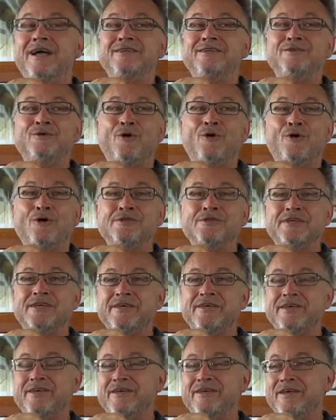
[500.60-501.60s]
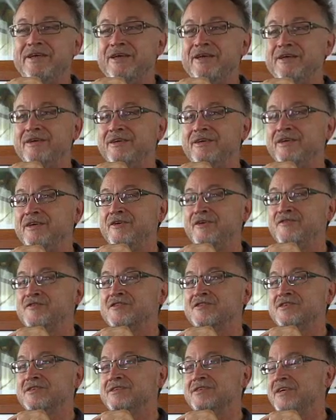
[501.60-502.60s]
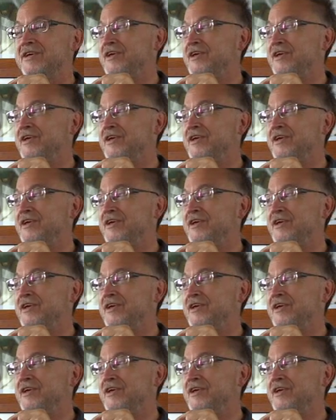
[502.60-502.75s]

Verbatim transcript: I know the leaves. the